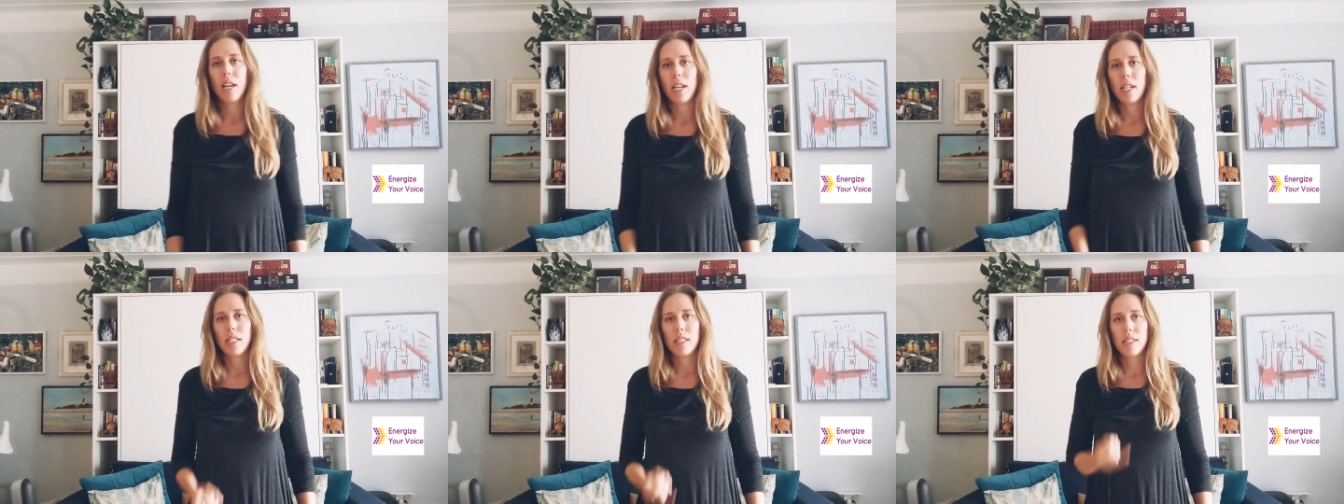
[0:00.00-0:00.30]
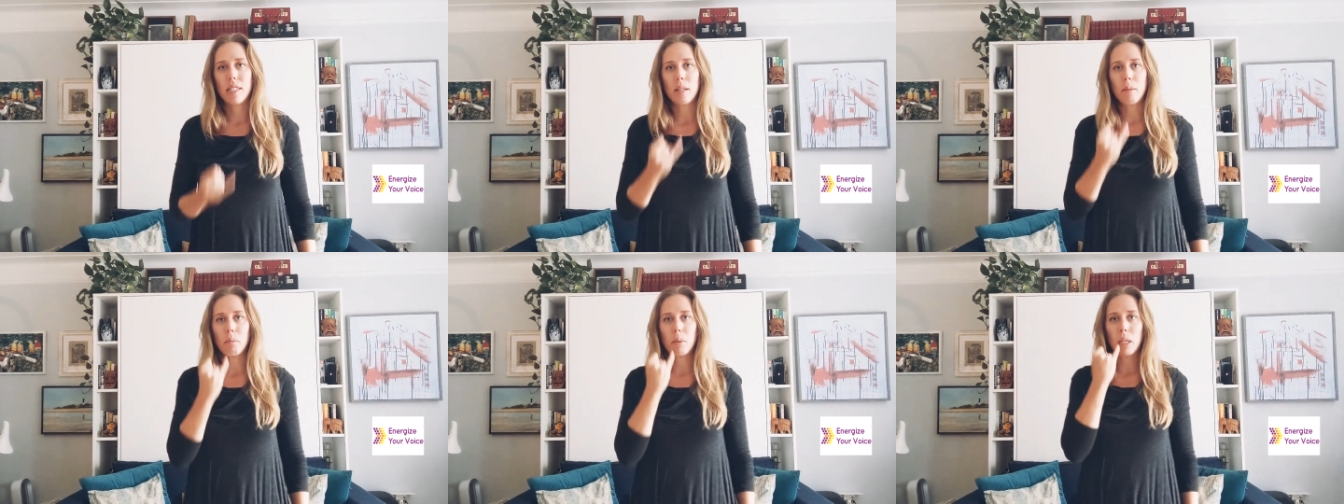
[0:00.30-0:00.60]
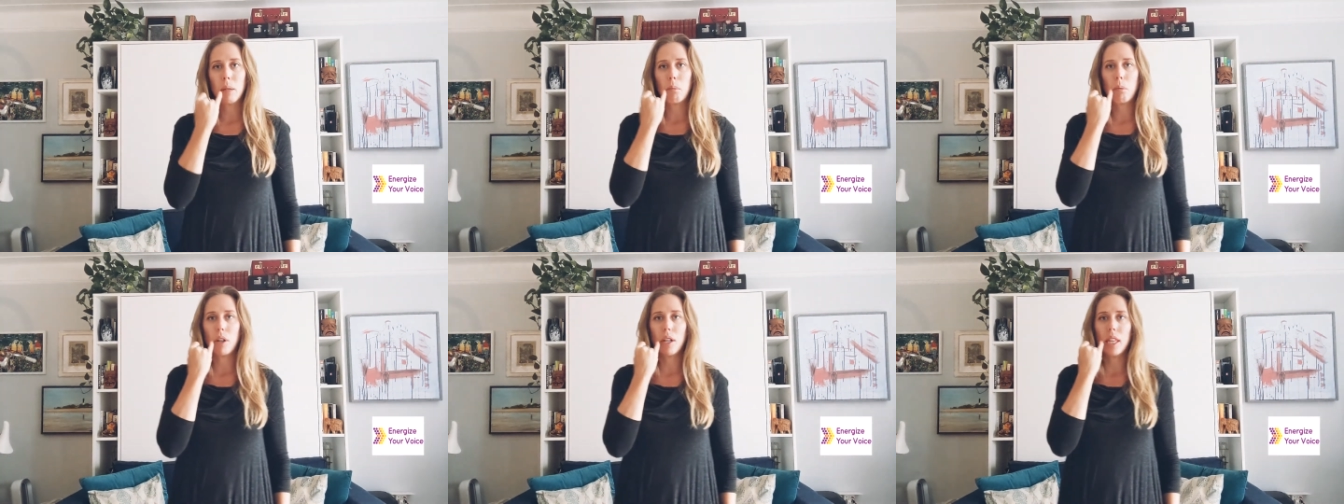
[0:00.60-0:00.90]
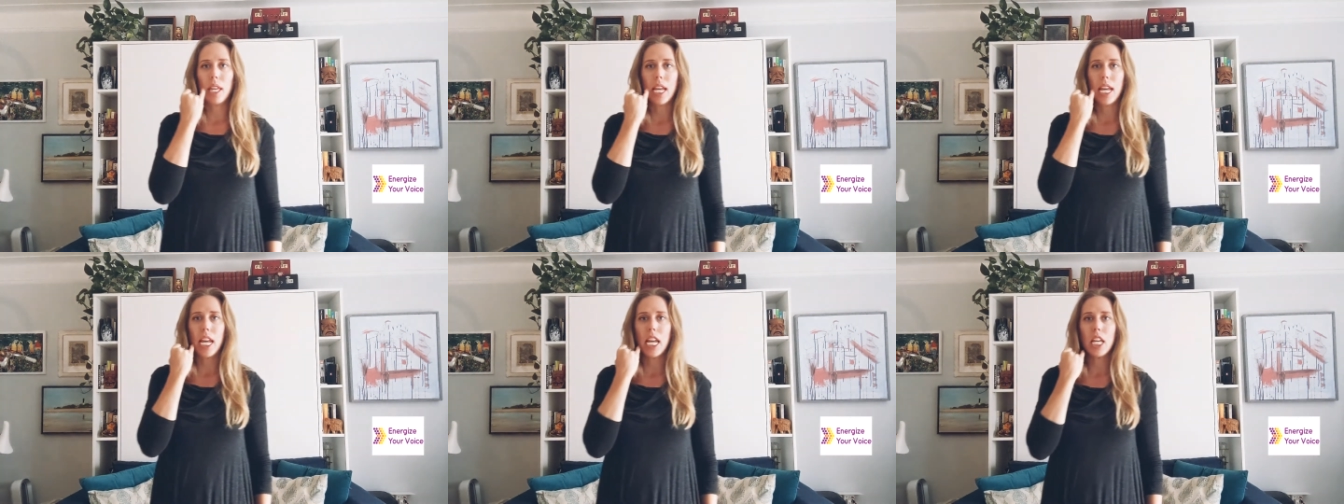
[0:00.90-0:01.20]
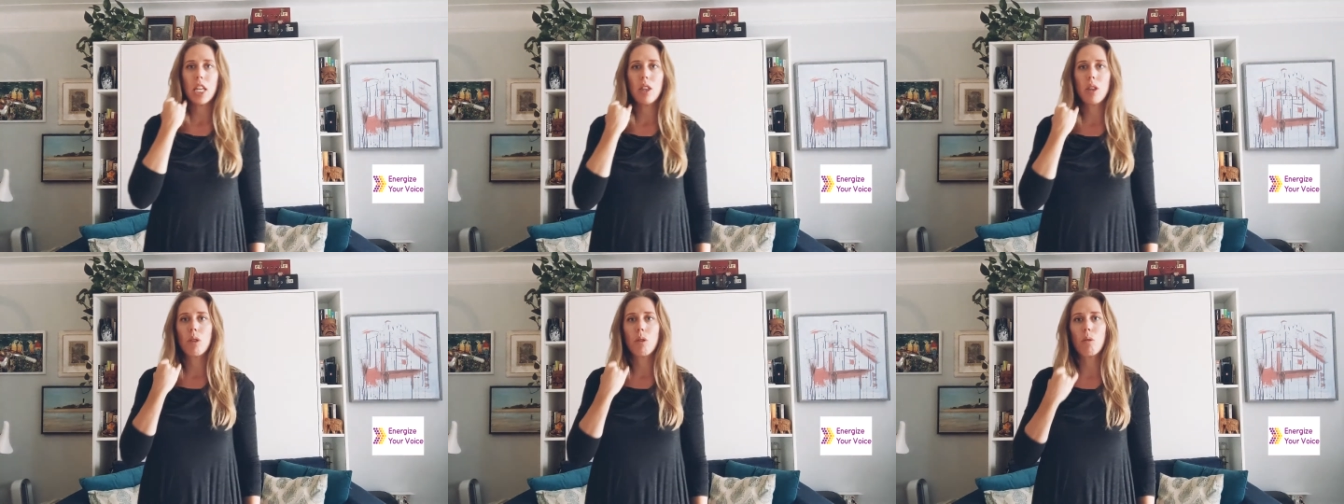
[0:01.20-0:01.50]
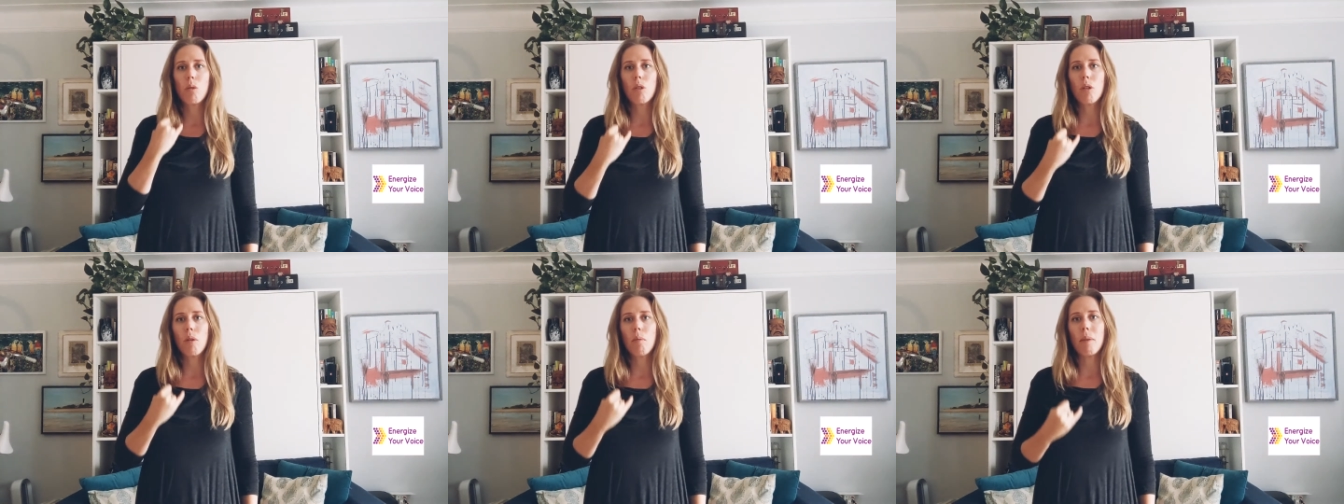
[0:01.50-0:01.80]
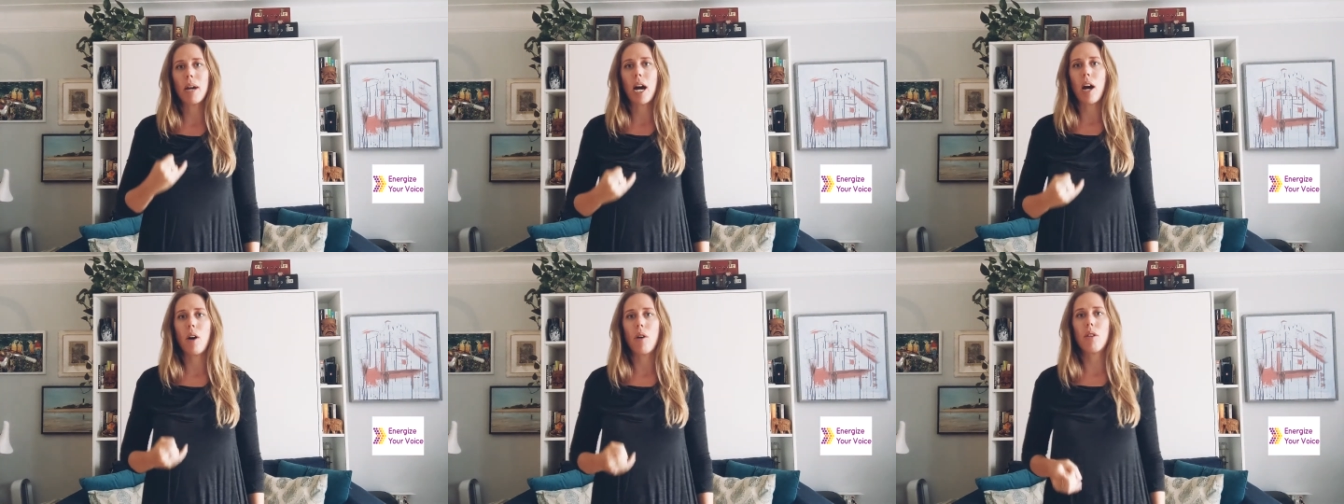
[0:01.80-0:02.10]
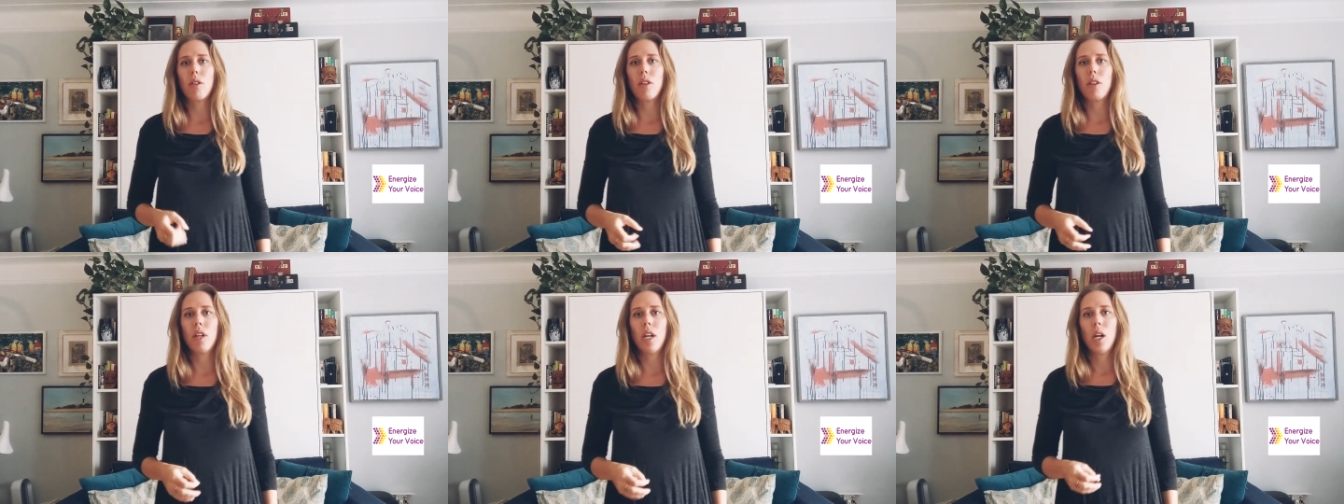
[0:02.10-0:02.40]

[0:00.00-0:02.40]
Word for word: And simply breathing in through the mouth,